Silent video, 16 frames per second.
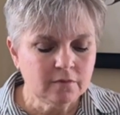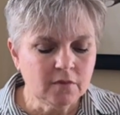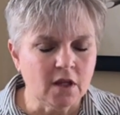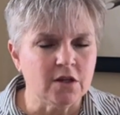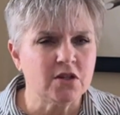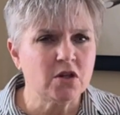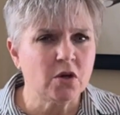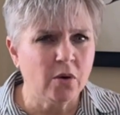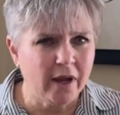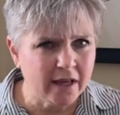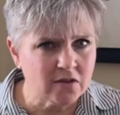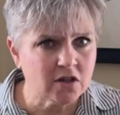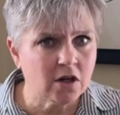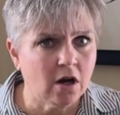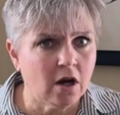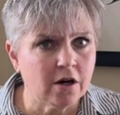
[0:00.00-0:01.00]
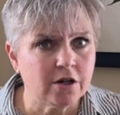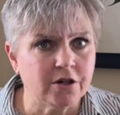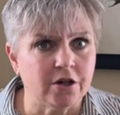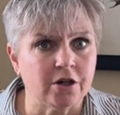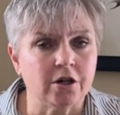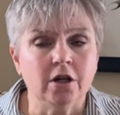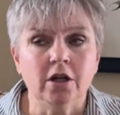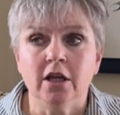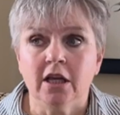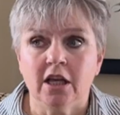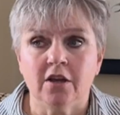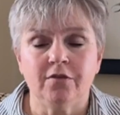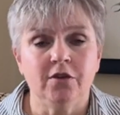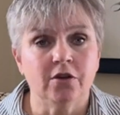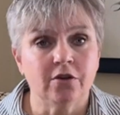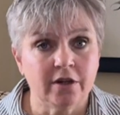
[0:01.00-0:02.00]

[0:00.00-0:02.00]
So as a gardener, if you're